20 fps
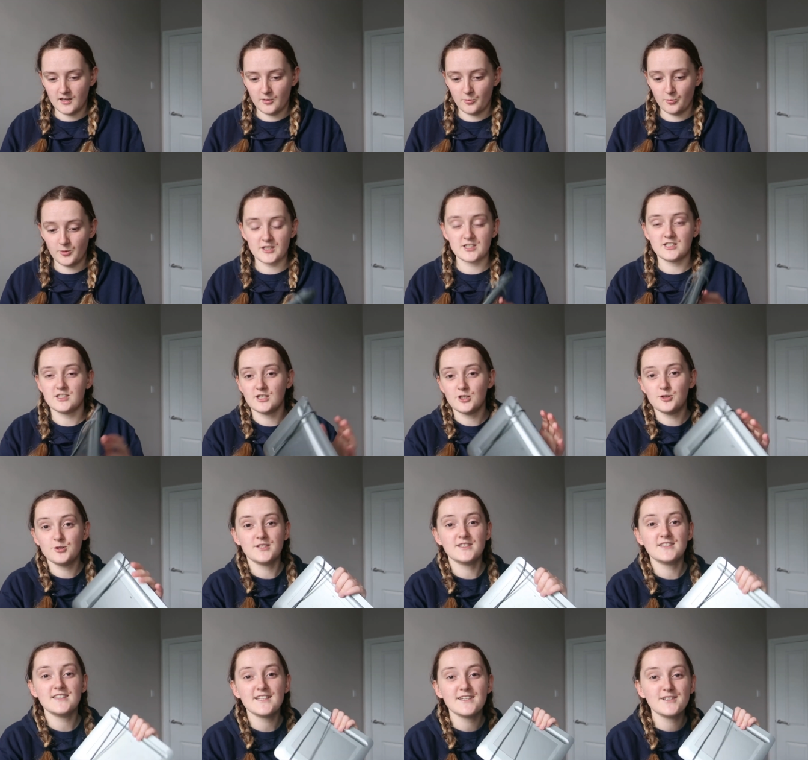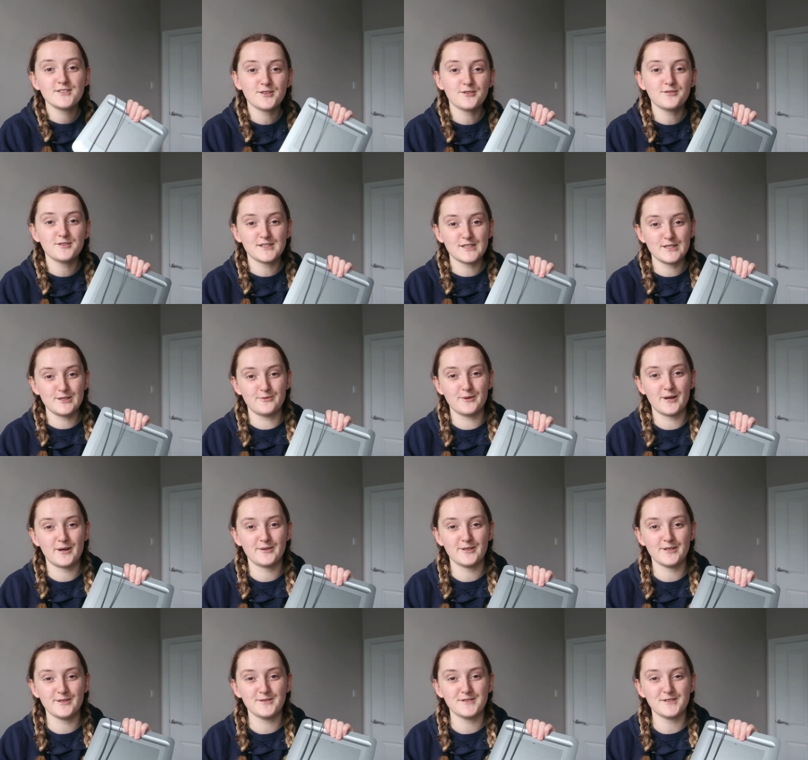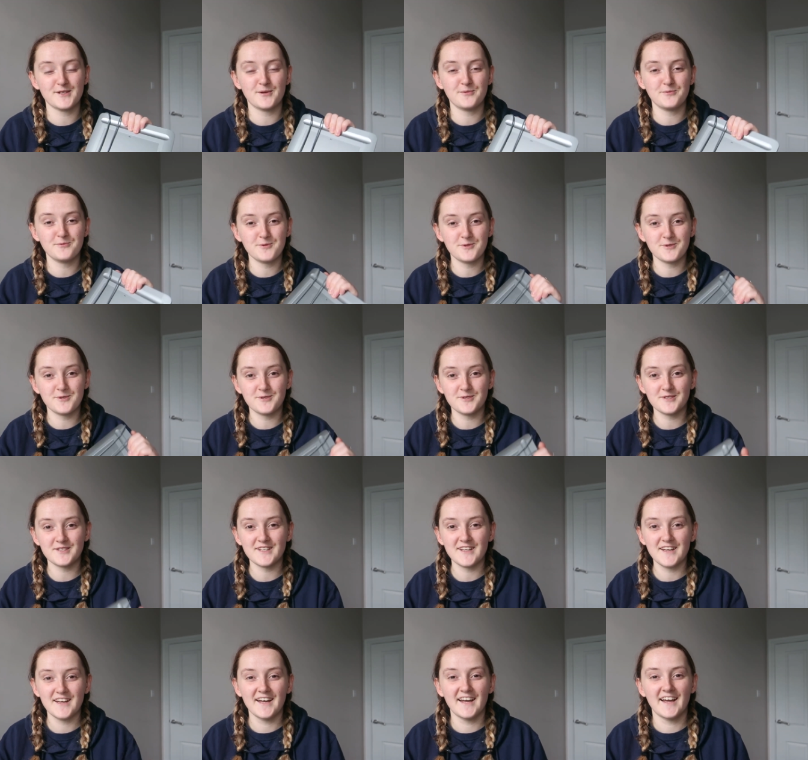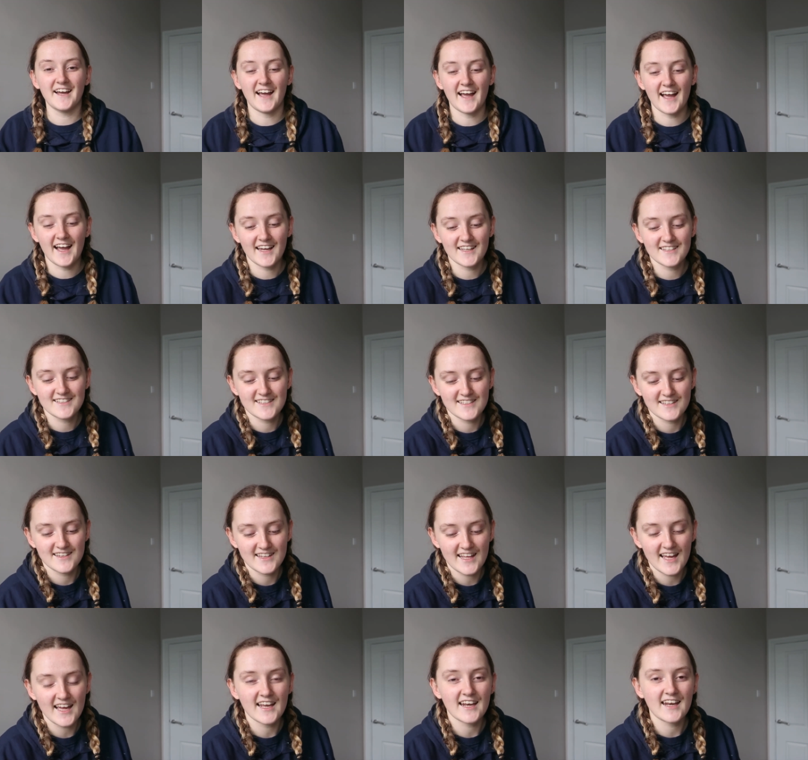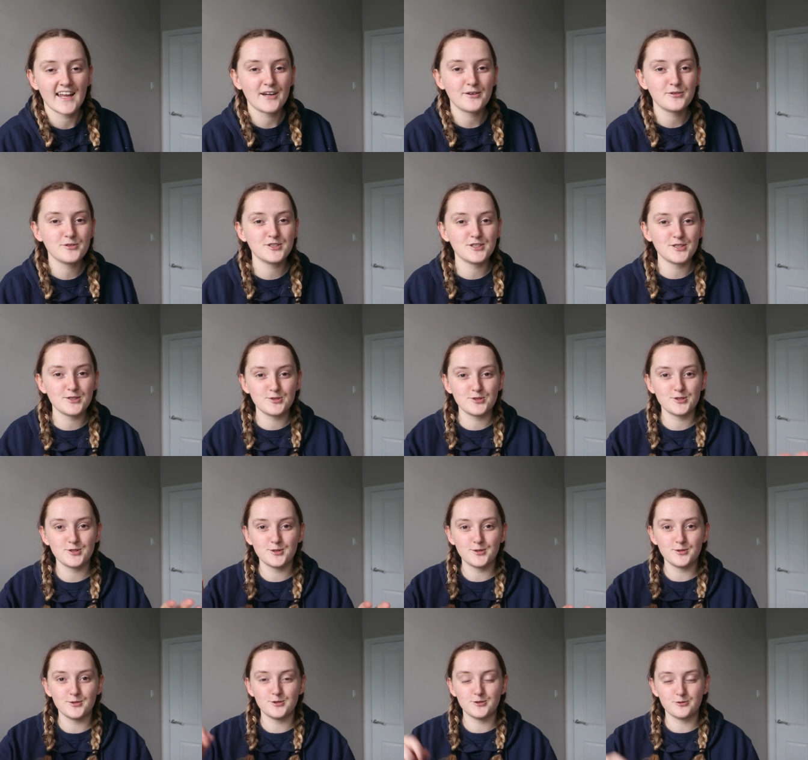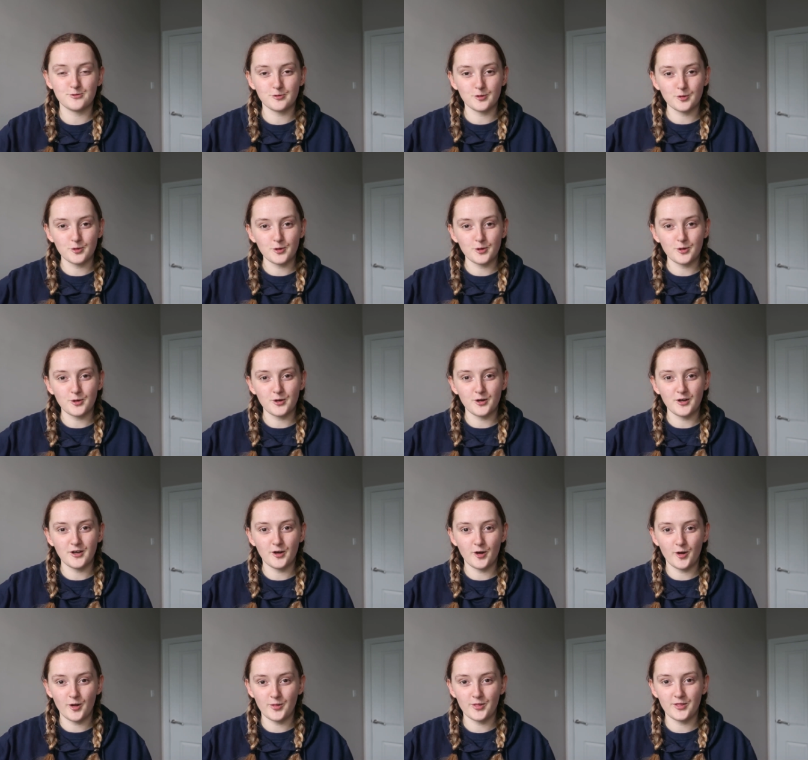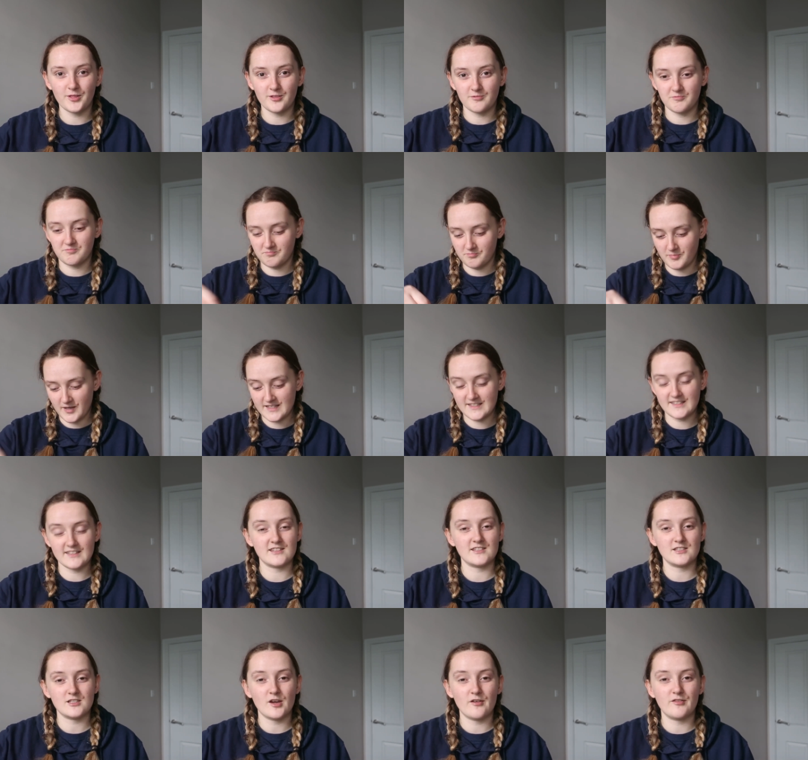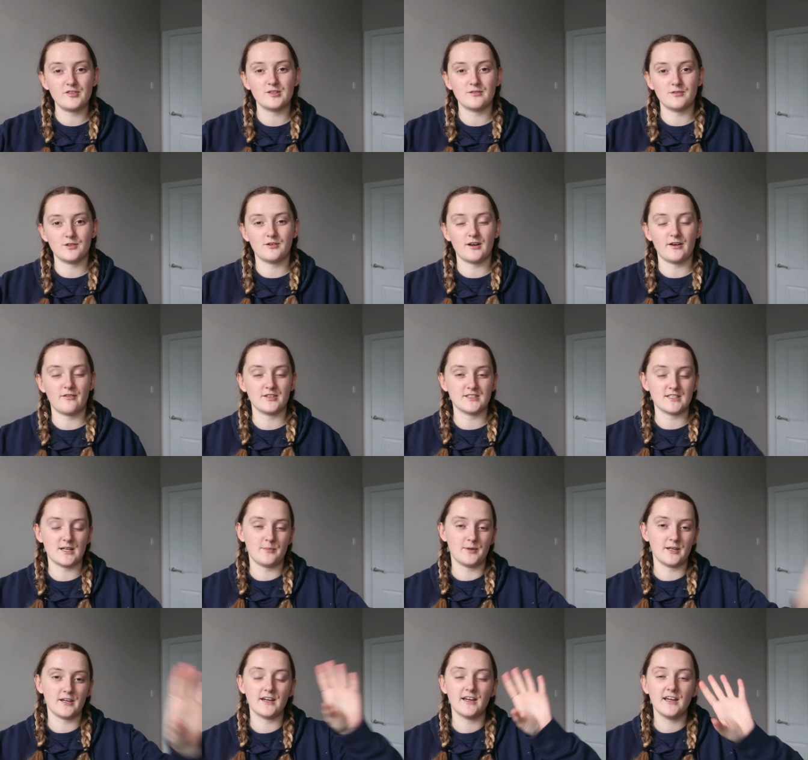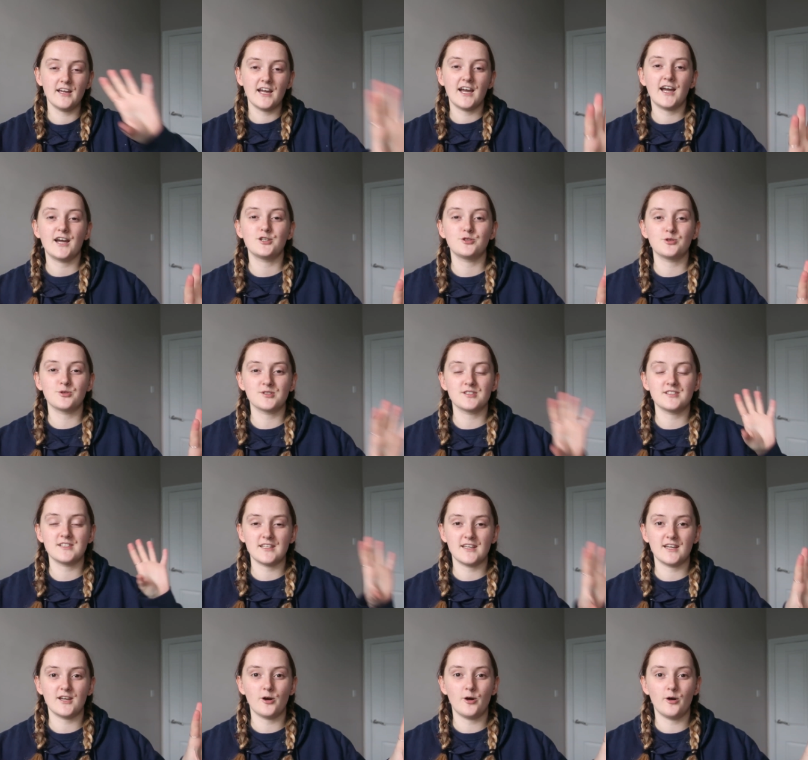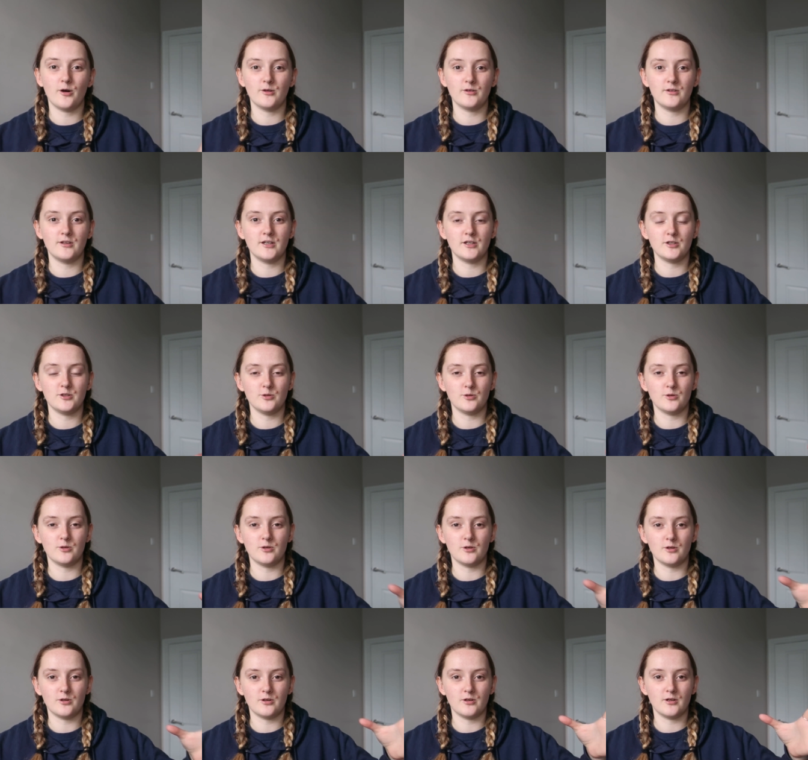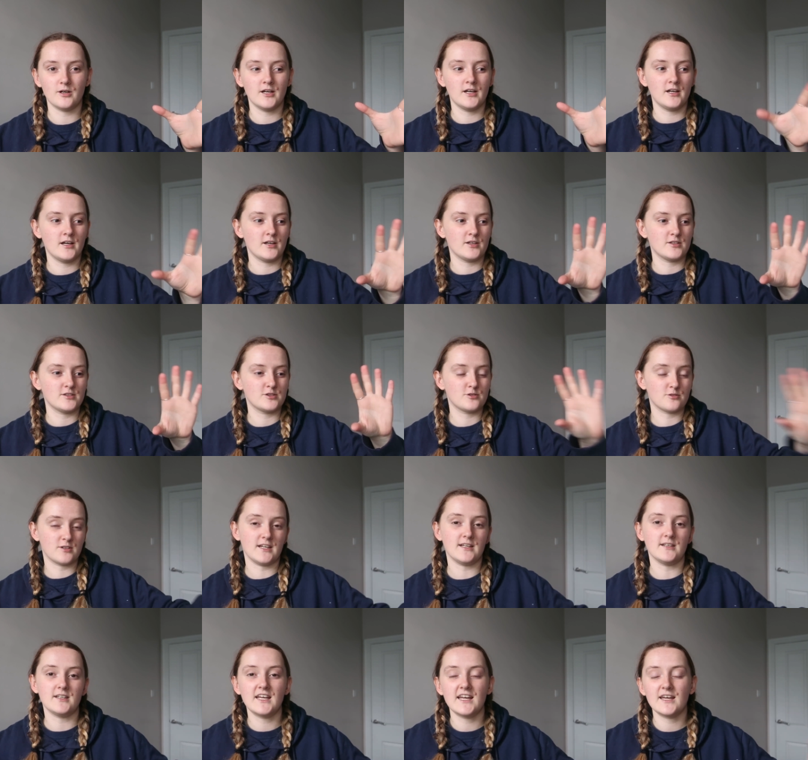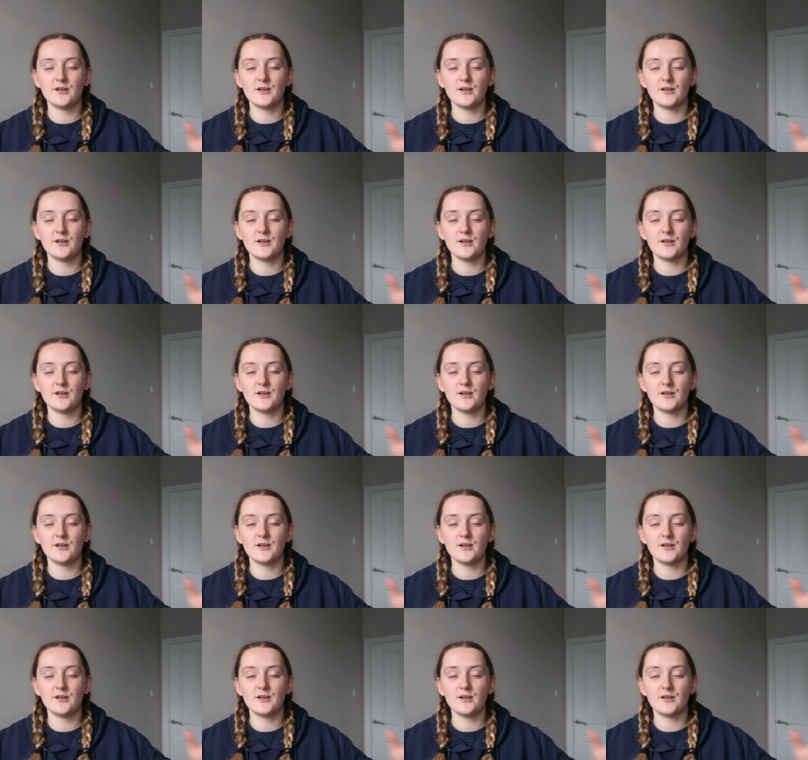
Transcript: which you can see is obviously well used and worn, and that allows you to draw on basically the surface of the graphics tablet, and you'll see it on your screen.